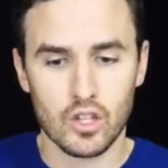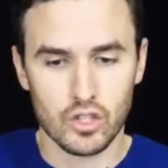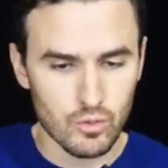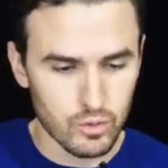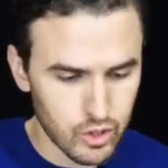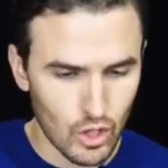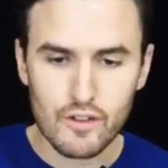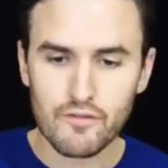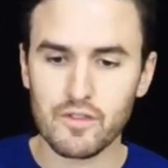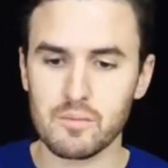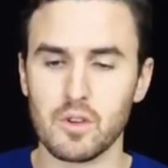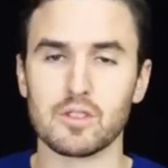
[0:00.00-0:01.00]
you learn
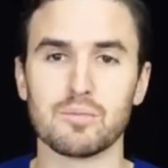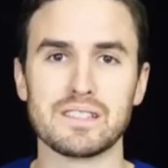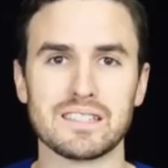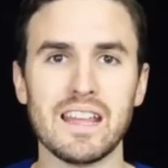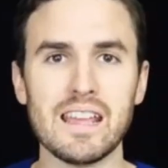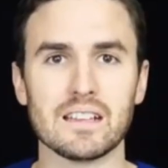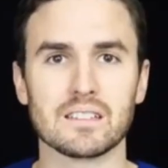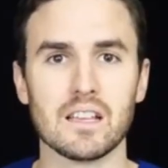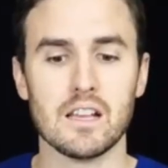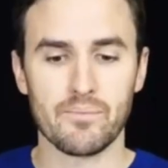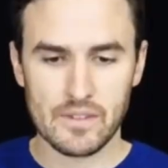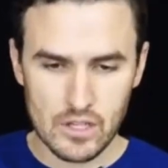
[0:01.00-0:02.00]
from those mistakes
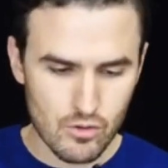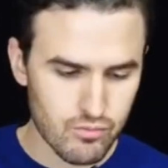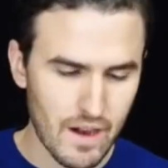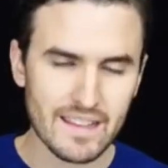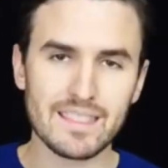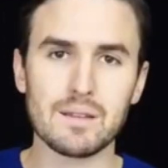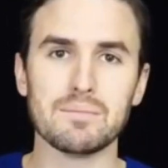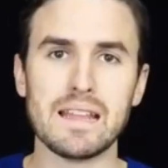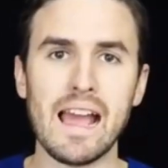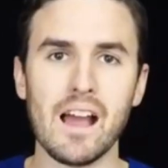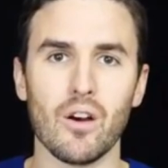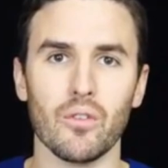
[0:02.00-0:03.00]
and you write them
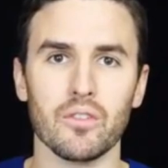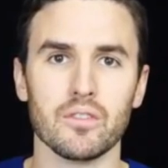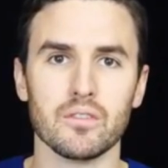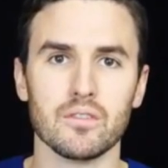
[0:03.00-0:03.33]
down.